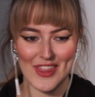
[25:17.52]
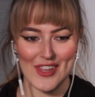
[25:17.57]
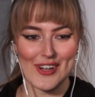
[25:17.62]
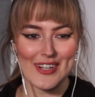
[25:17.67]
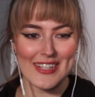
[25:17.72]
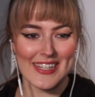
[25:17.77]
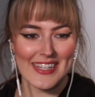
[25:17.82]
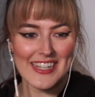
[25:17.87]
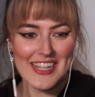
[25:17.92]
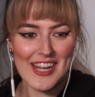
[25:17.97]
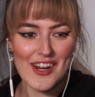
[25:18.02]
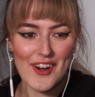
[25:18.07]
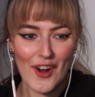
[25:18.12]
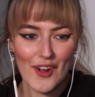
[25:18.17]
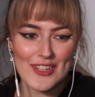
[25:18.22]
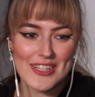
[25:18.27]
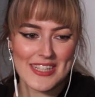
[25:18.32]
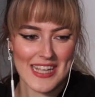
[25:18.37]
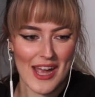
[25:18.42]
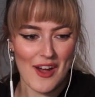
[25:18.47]

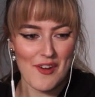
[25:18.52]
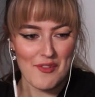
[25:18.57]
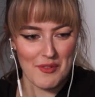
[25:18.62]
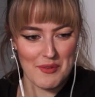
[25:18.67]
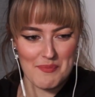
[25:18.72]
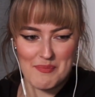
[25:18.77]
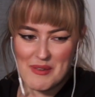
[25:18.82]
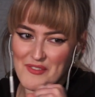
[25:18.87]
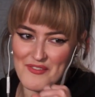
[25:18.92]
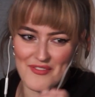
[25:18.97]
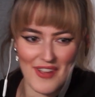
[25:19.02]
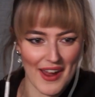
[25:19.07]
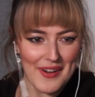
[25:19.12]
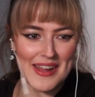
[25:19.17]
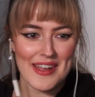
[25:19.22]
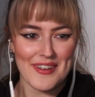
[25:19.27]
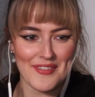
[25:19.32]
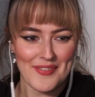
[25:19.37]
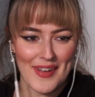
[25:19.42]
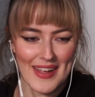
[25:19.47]
13-year-old self would be
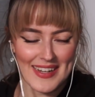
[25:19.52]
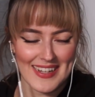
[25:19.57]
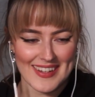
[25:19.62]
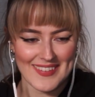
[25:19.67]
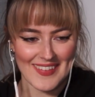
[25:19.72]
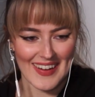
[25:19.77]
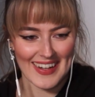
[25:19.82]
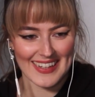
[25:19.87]
very offended right